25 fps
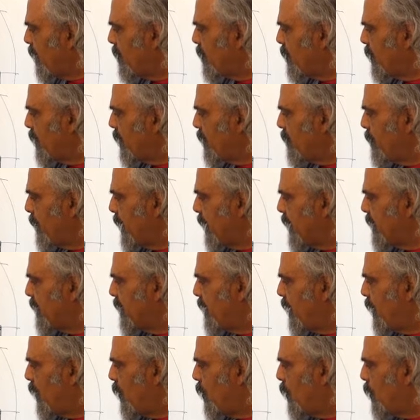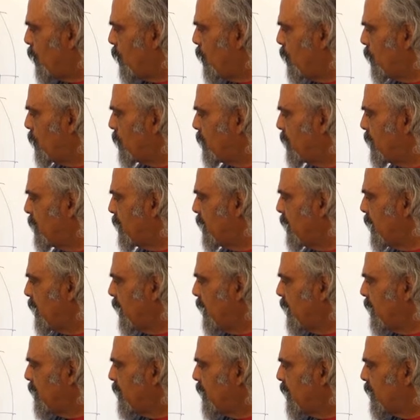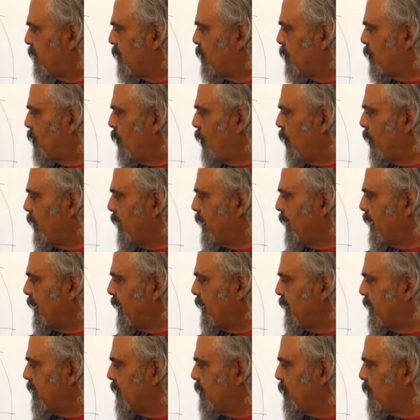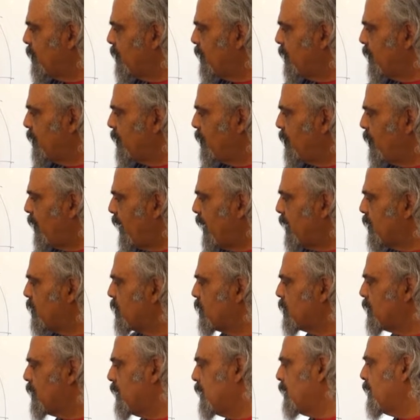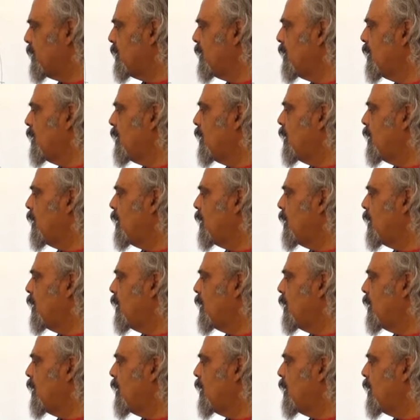I'm going to make the hood that's going into the direction